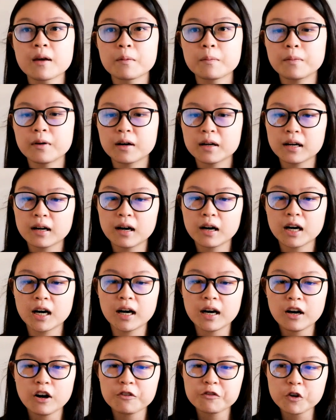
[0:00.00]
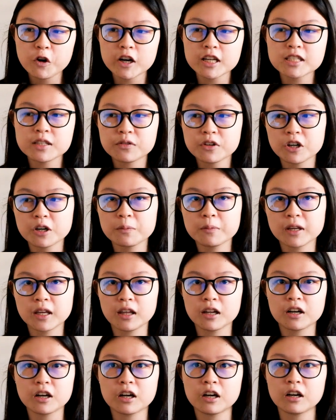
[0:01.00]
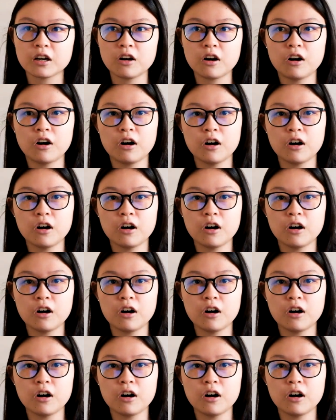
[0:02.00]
But of course, if you're a beginner,